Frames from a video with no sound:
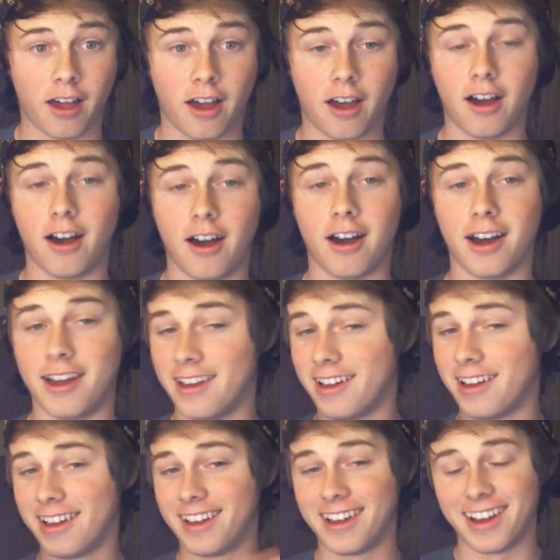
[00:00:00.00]

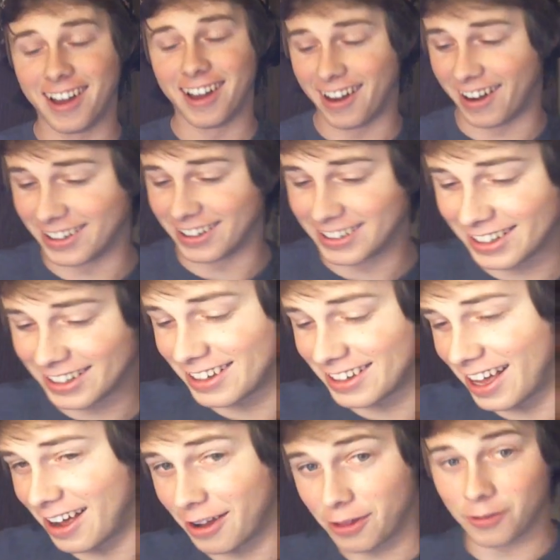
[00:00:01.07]
Alright, to get
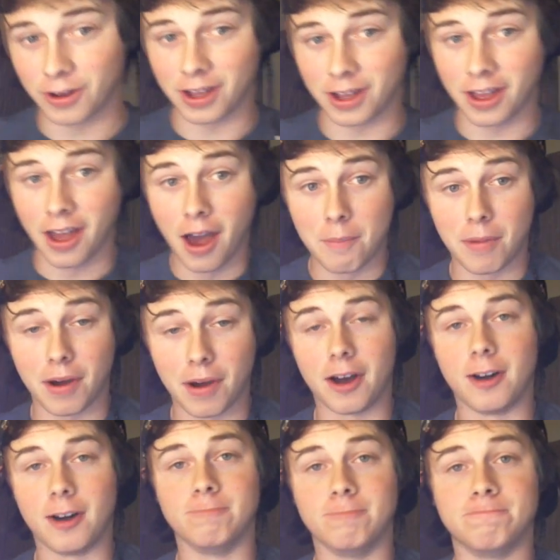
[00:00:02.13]
that out of the way.
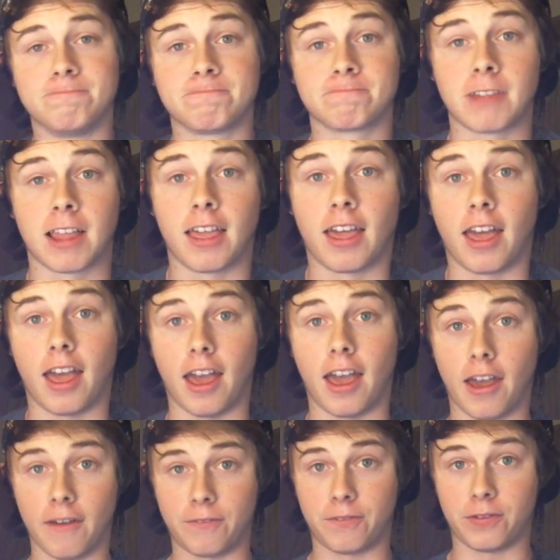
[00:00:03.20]
But
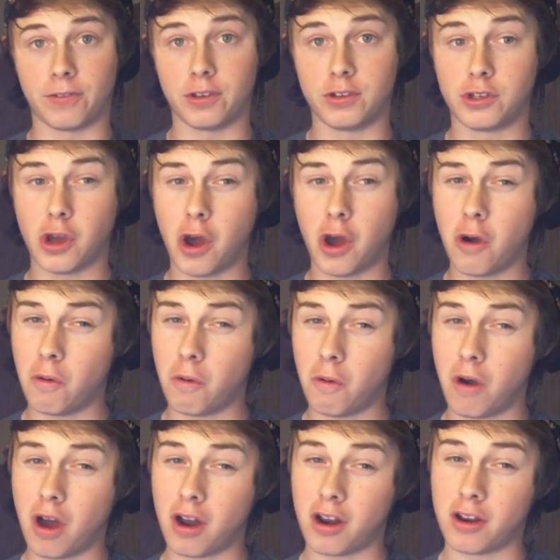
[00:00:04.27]
if you don't
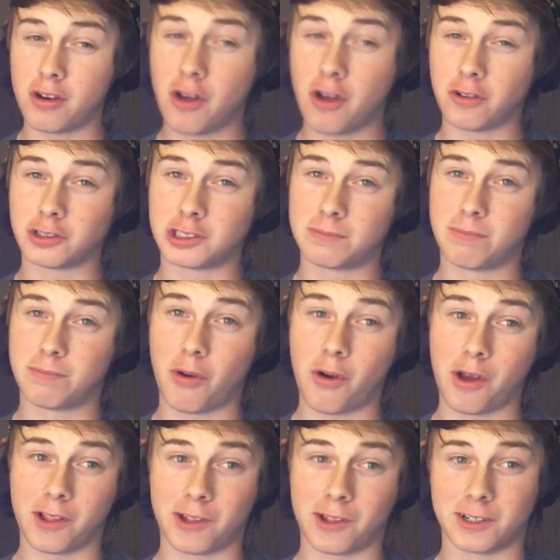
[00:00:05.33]
want to know
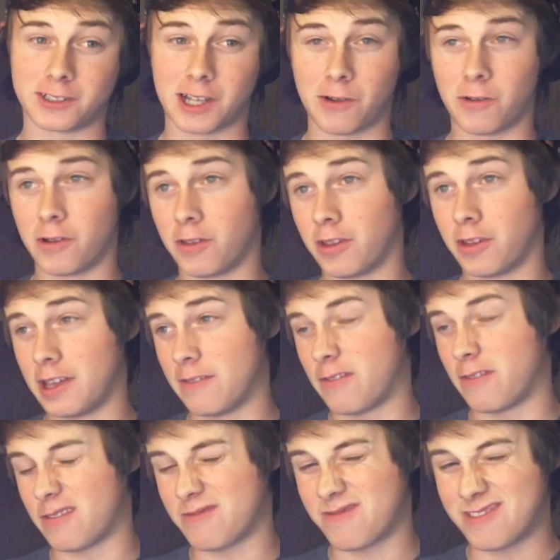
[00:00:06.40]
spoilers, I would leave it
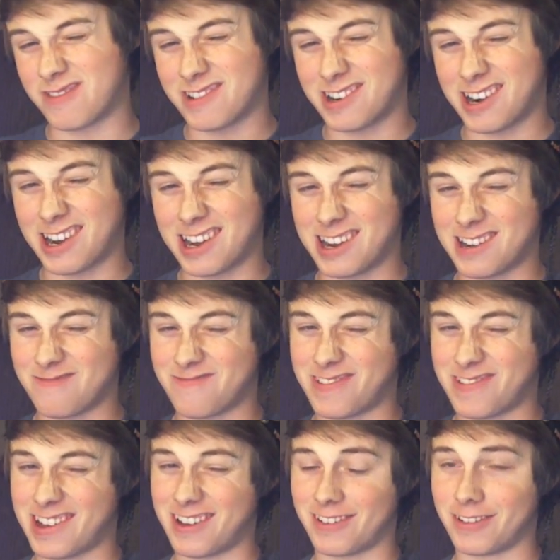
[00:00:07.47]
right
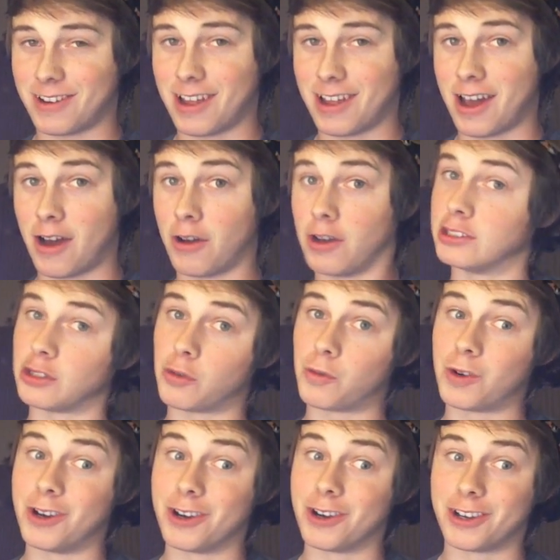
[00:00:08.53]
about now. It's a
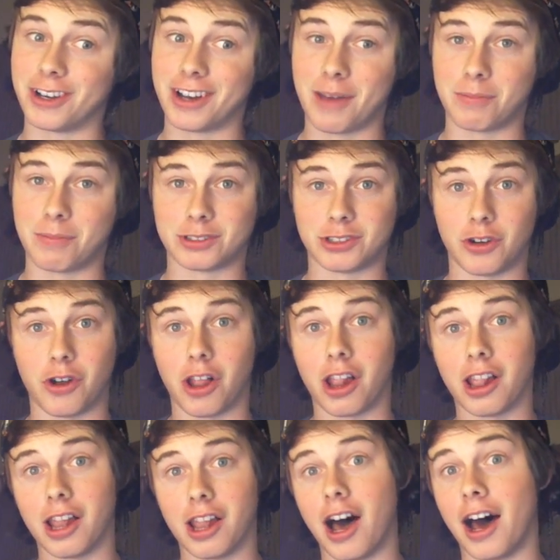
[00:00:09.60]
real good episode. A
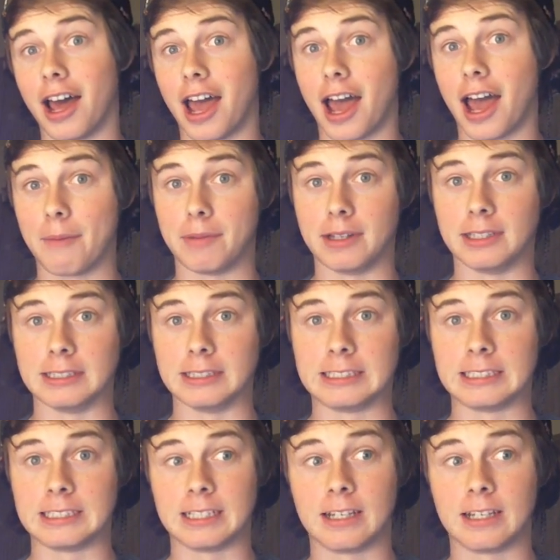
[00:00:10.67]
lot happens.